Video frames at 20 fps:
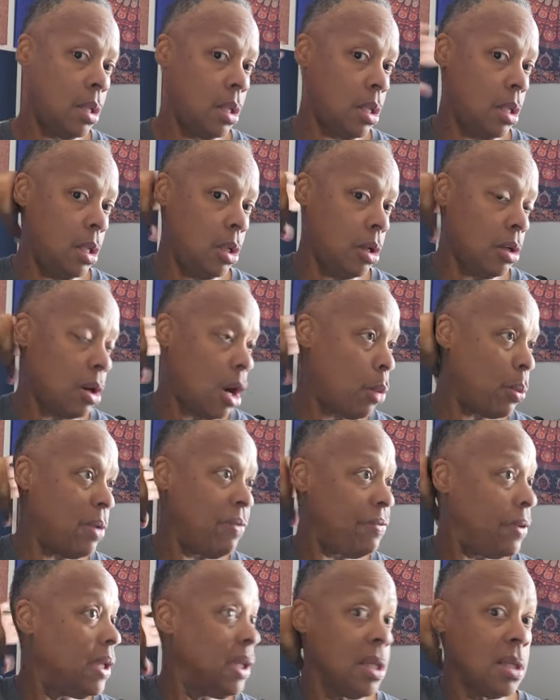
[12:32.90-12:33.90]
you know, are we
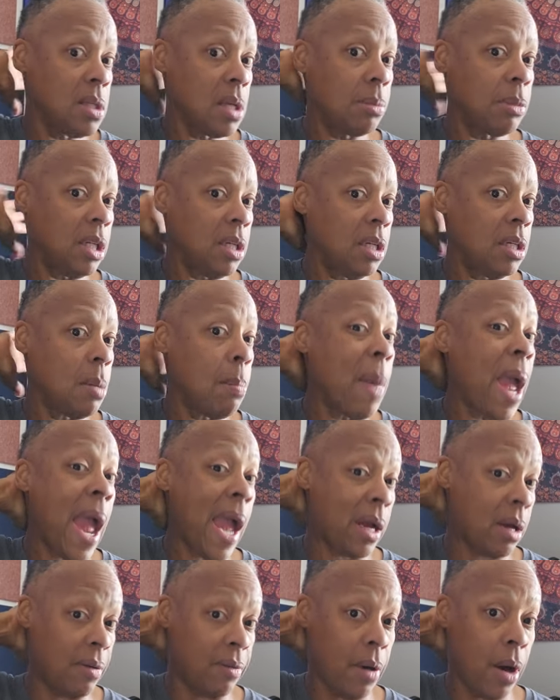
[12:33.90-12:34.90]
feeling something in the
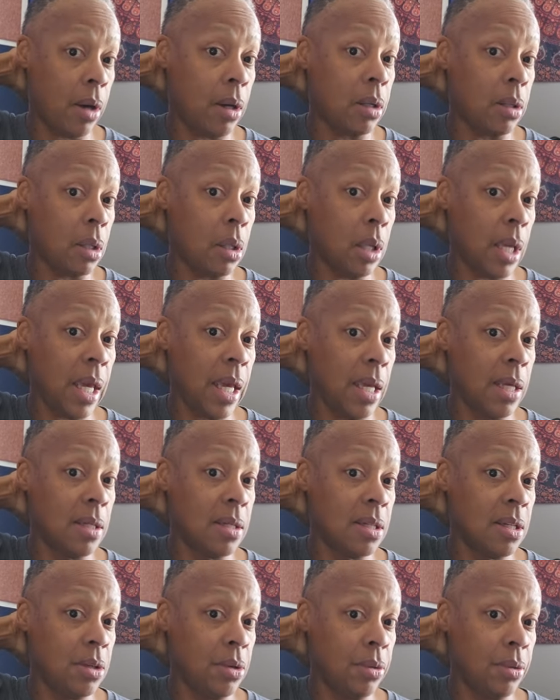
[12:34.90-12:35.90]
back of our
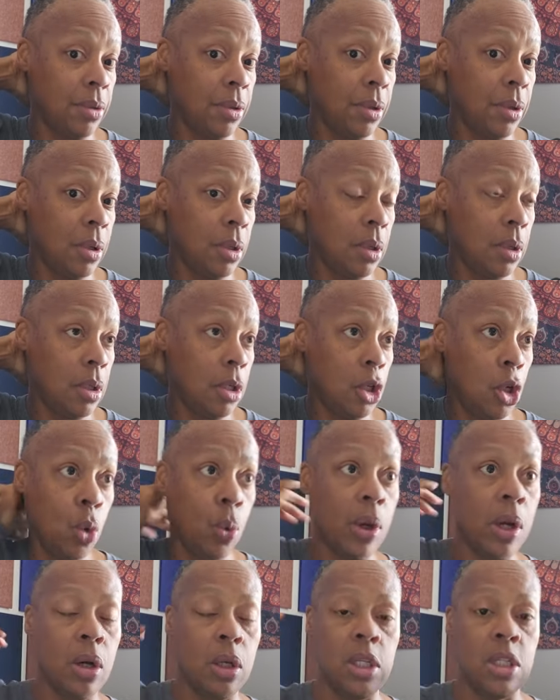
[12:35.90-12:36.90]
heads here? You
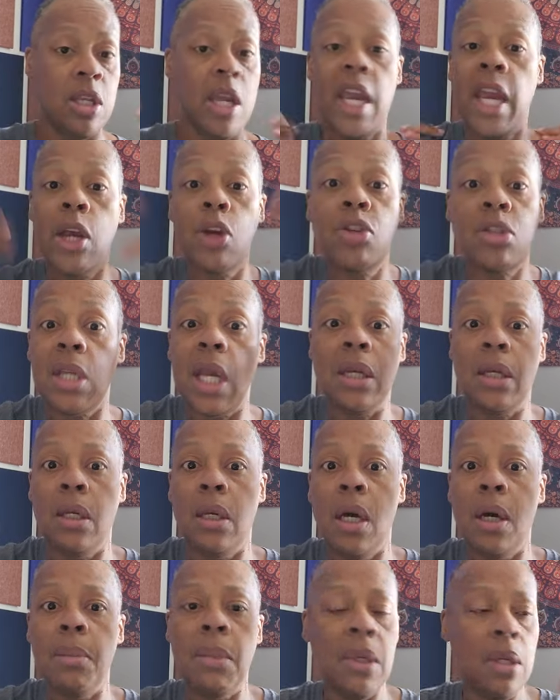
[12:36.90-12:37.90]
know, is the hair standing
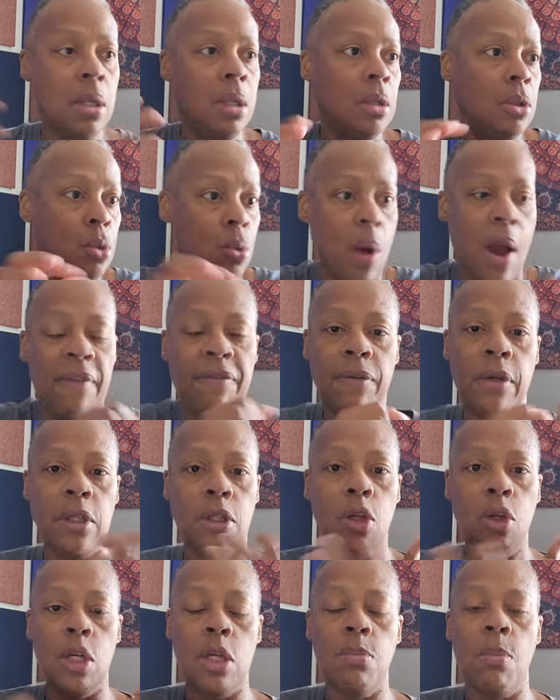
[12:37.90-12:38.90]
up?
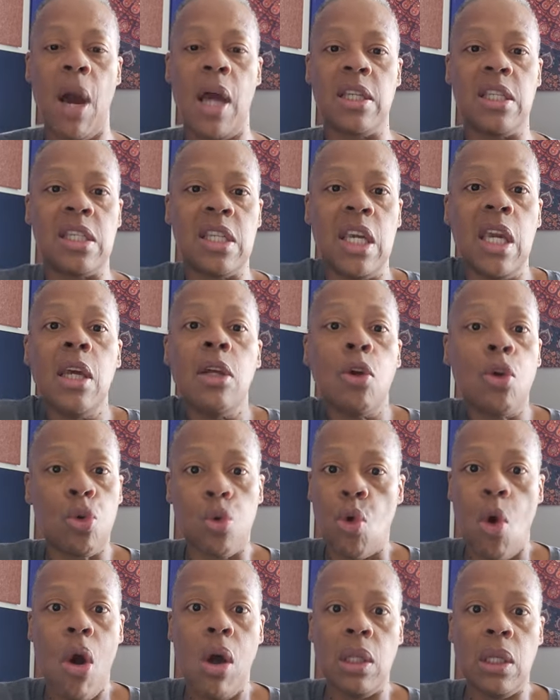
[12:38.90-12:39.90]
Is my skin
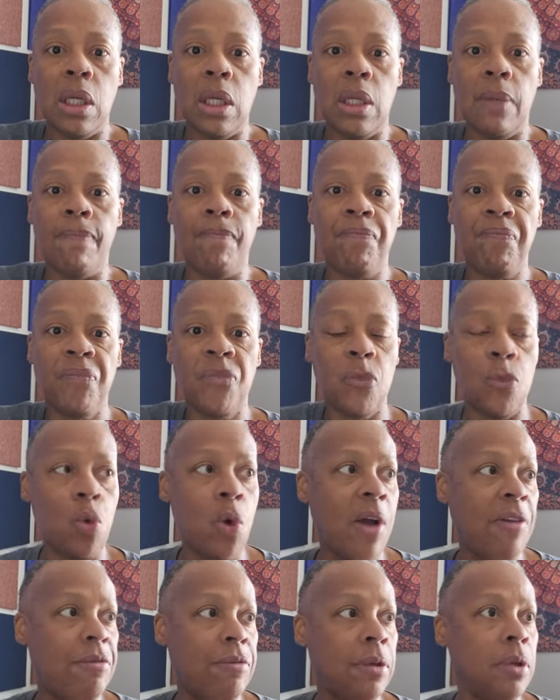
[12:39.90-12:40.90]
crawling?
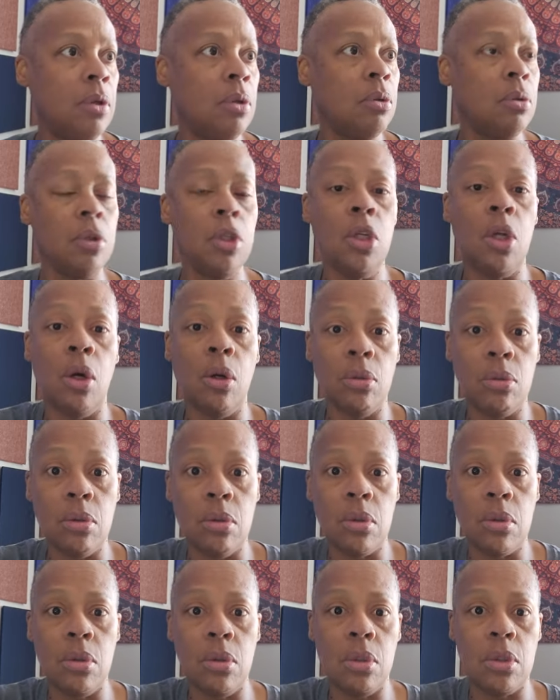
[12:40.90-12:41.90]
Do I feel, you know,
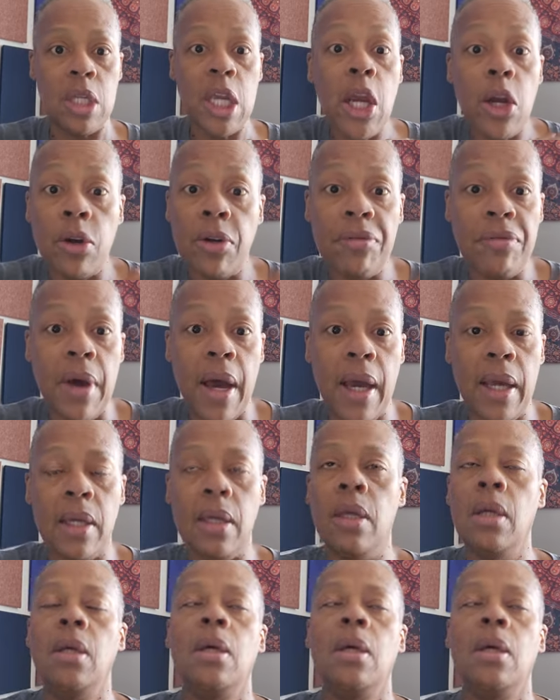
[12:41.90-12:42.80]
terrified